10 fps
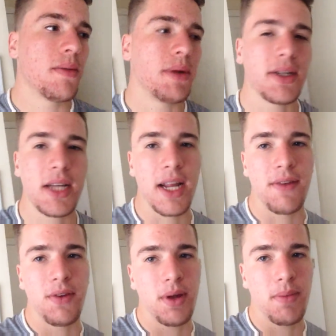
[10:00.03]
because then
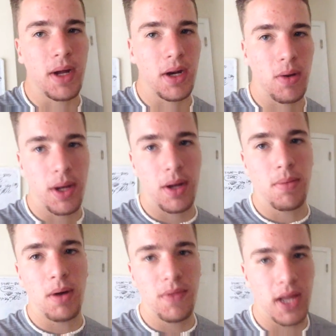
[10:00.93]
if you keep on going
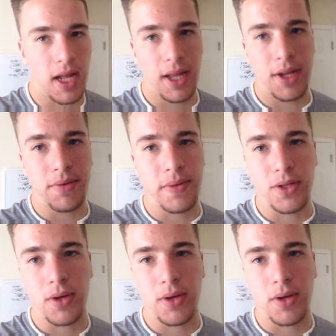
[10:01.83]
above that, like you've been